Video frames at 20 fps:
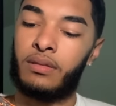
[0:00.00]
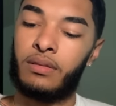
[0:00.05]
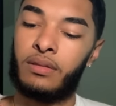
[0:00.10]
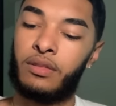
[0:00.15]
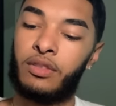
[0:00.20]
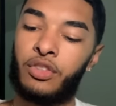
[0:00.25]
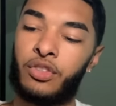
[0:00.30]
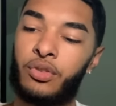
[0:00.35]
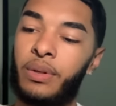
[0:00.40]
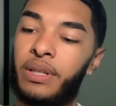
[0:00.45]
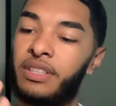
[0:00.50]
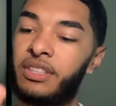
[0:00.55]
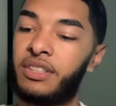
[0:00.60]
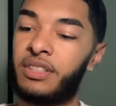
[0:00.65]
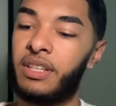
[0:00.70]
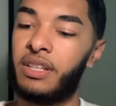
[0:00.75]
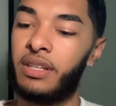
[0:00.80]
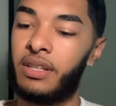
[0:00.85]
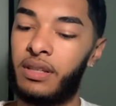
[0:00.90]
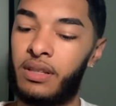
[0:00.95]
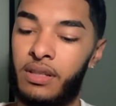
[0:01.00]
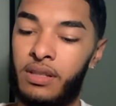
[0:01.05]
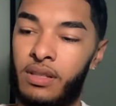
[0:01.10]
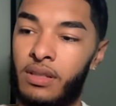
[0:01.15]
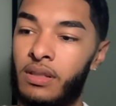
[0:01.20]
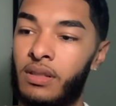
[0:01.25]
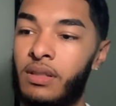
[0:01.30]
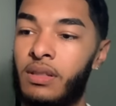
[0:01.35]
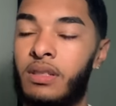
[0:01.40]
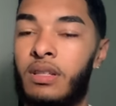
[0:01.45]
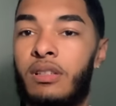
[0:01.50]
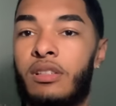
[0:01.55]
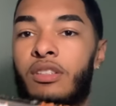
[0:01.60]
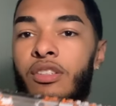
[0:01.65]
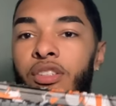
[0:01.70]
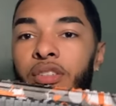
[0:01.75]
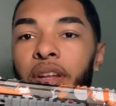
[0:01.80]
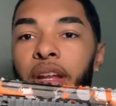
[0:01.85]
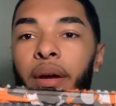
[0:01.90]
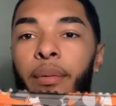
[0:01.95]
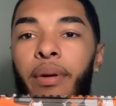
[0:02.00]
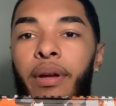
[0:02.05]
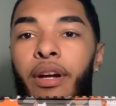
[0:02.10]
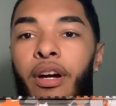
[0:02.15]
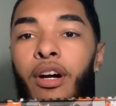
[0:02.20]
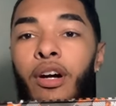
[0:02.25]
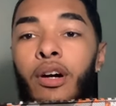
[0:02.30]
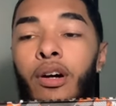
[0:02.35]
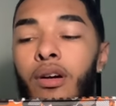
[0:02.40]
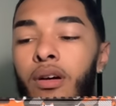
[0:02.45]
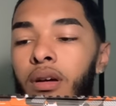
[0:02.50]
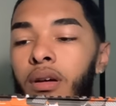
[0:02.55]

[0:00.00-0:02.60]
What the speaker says: twist it. So there we go.